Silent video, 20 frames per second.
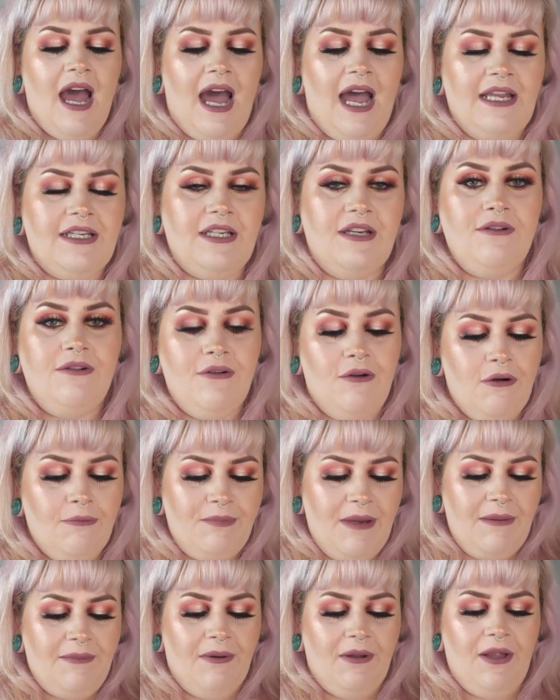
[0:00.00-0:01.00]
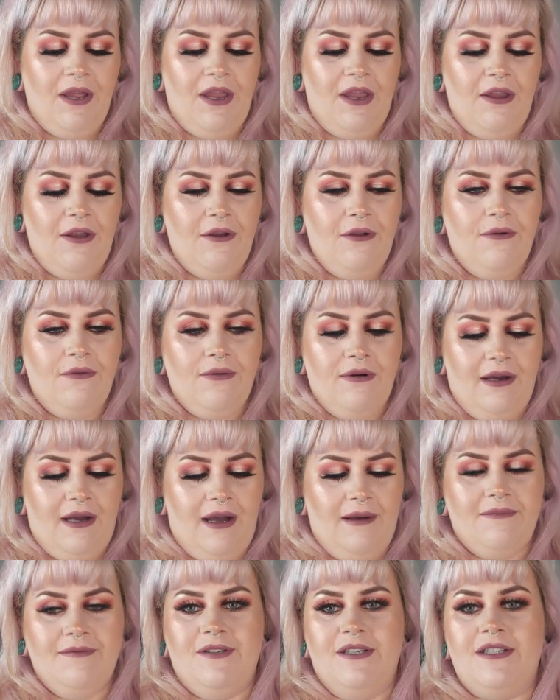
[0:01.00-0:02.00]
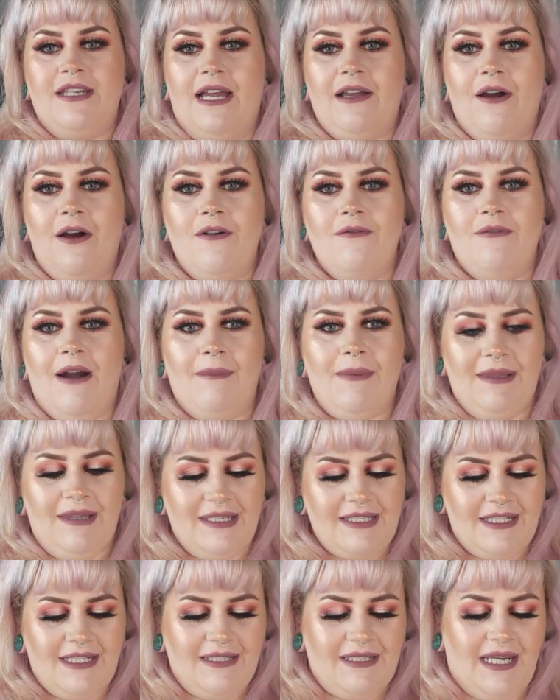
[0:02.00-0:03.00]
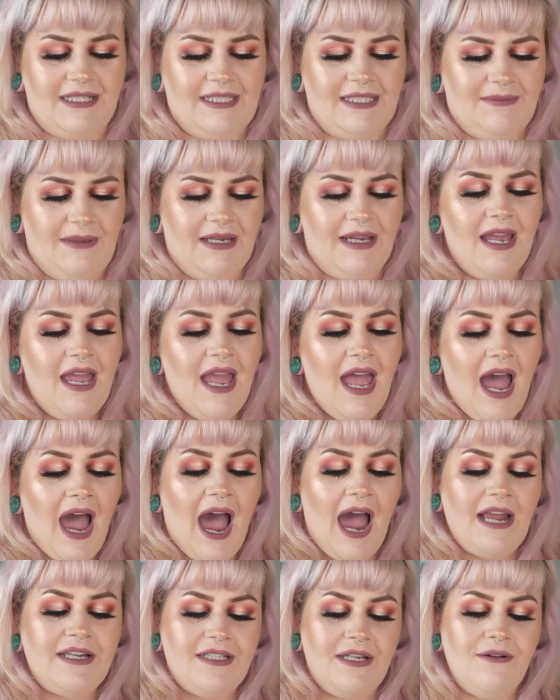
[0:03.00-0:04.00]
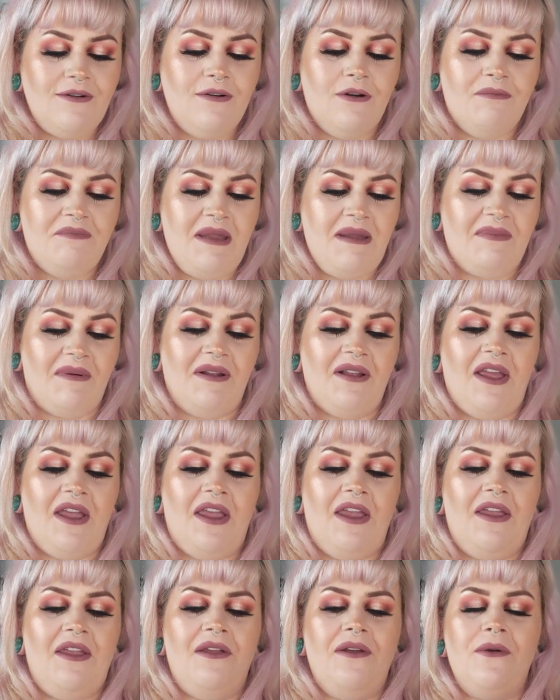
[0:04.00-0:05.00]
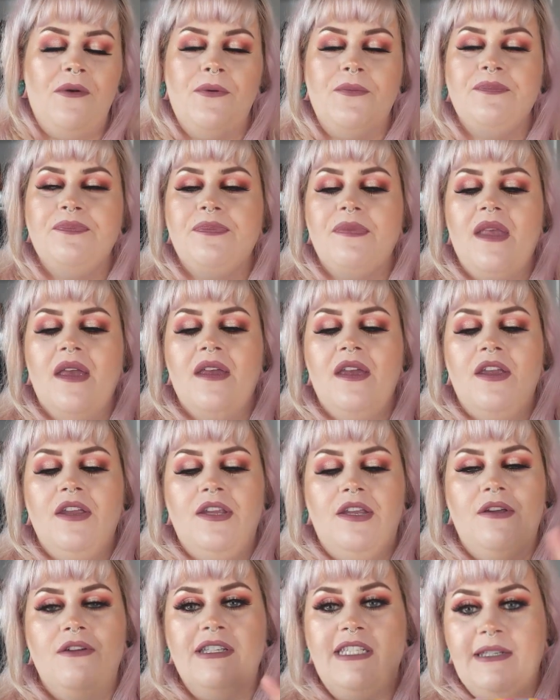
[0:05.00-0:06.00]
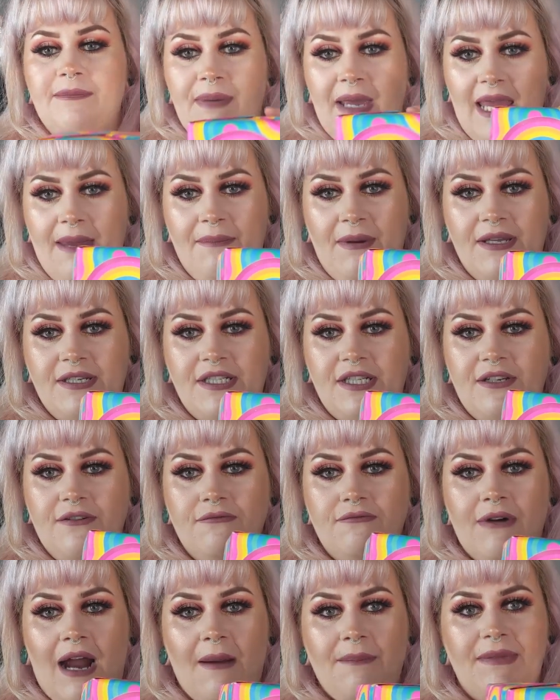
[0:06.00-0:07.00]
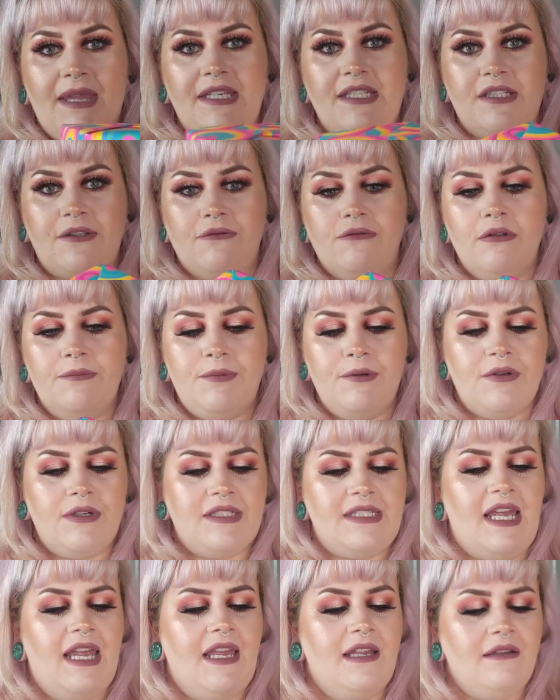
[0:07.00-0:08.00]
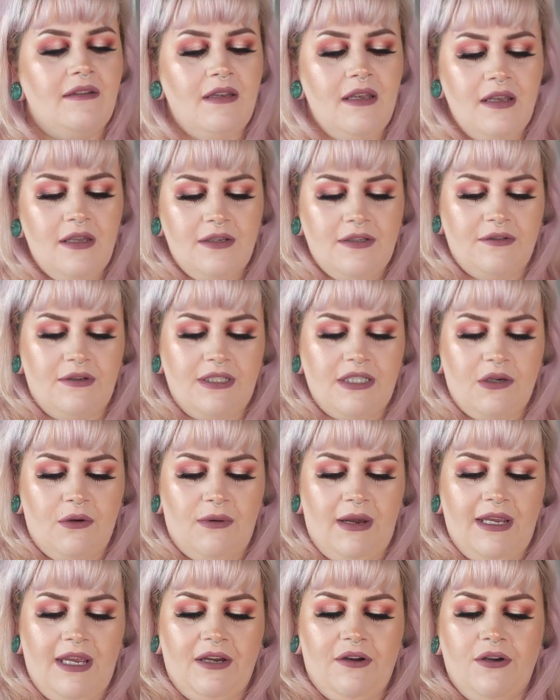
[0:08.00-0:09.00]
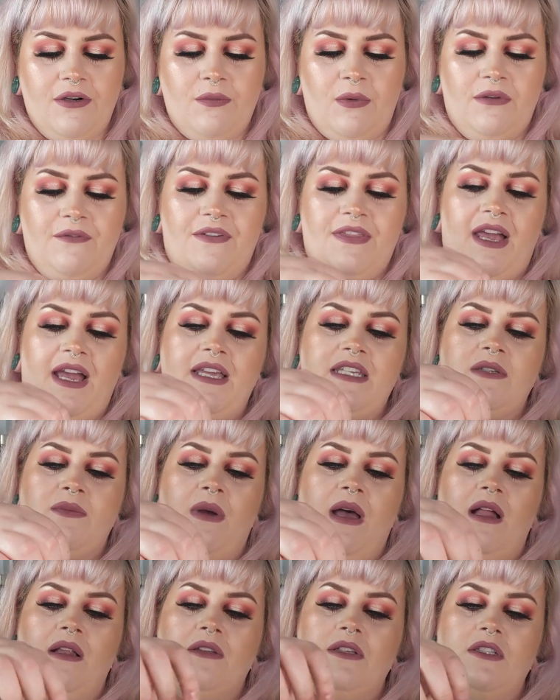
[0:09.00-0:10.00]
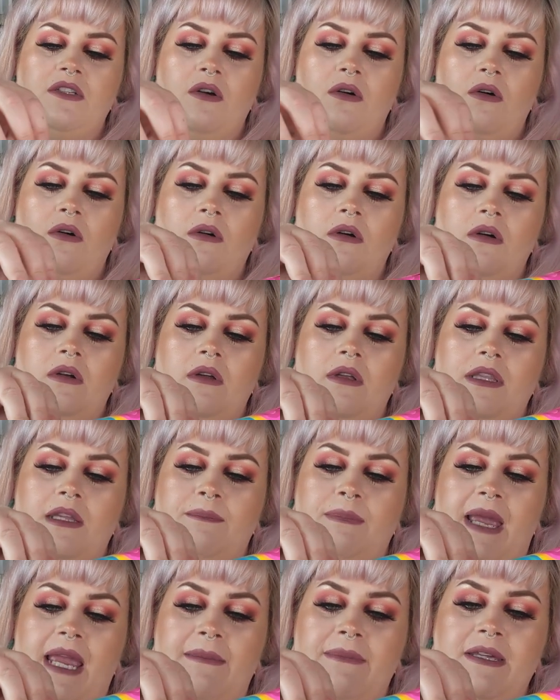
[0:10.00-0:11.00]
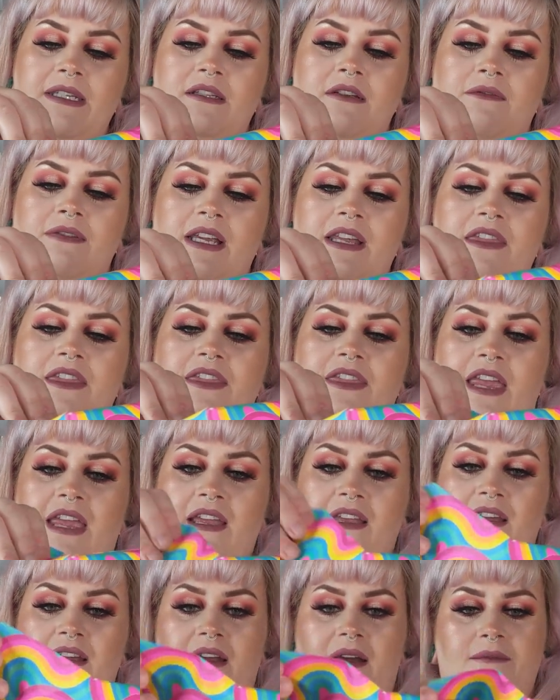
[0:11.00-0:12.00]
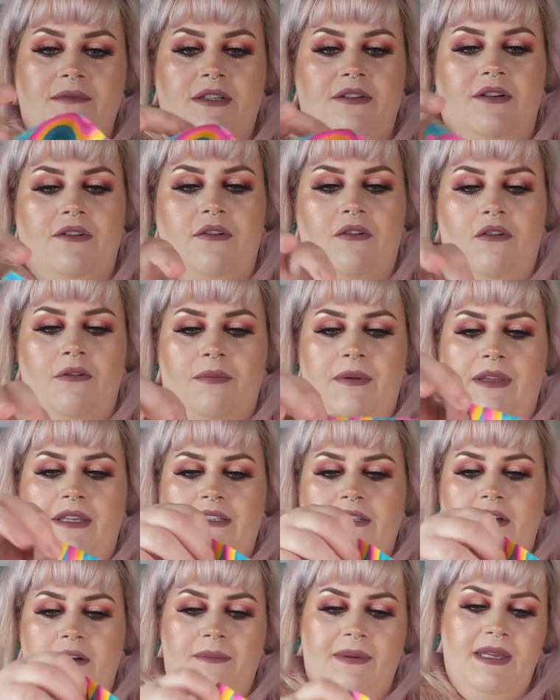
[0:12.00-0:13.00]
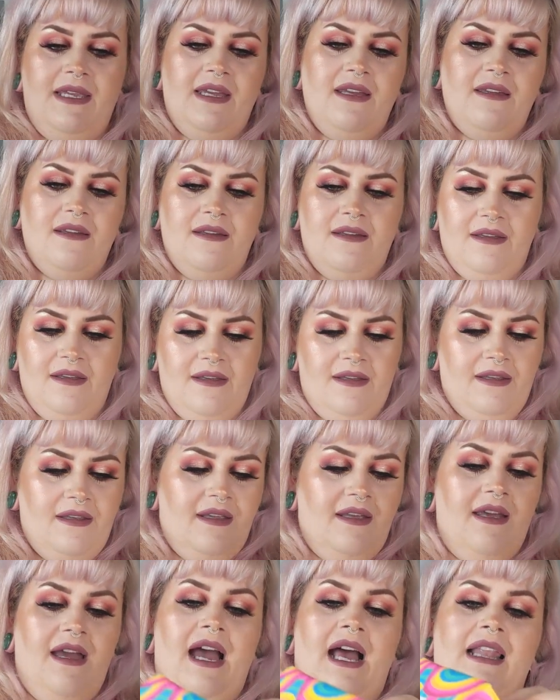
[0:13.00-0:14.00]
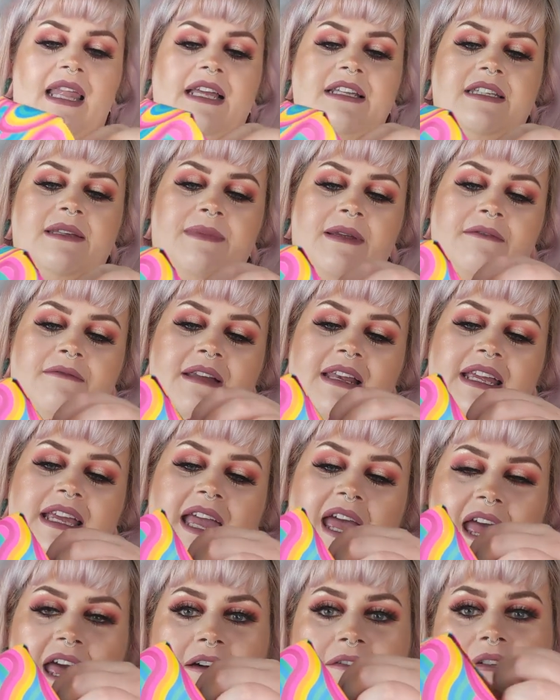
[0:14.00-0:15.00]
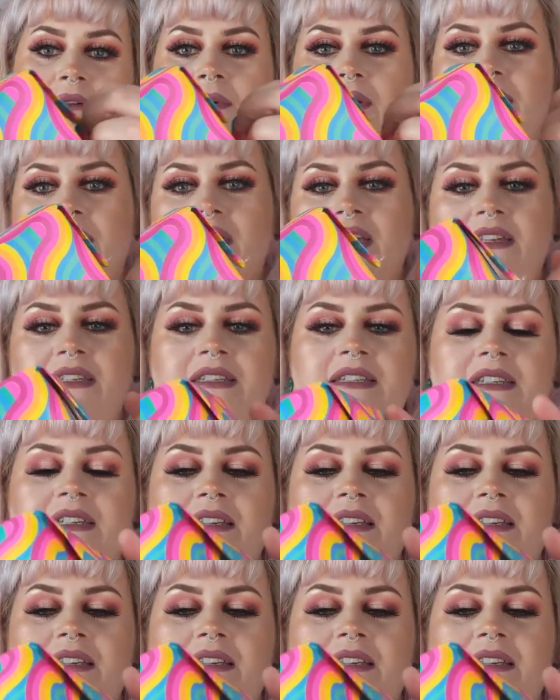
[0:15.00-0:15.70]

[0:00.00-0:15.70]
I do know people who, I'm just like unwrapping this as I speak. I do know people who use the paper to wrap their school books in, so it's quite a good one for that as well. So the paper's lovely and thick. I'm just gonna open this up here. I like to be really careful with this.